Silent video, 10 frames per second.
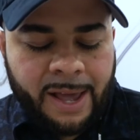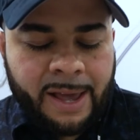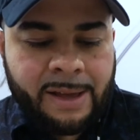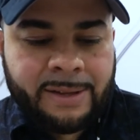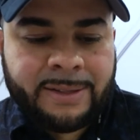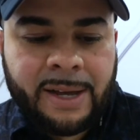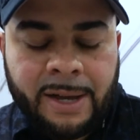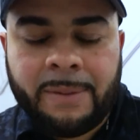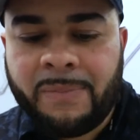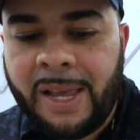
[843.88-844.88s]
and
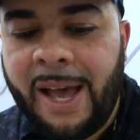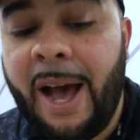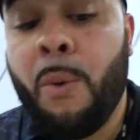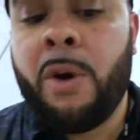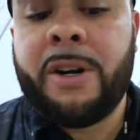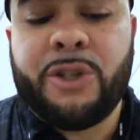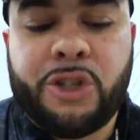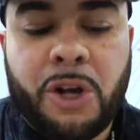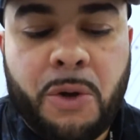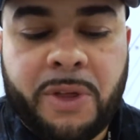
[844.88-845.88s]
I wanted to
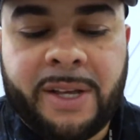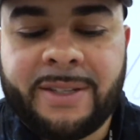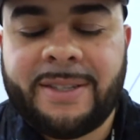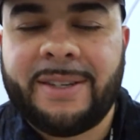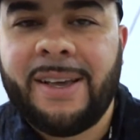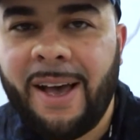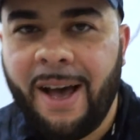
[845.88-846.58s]
show this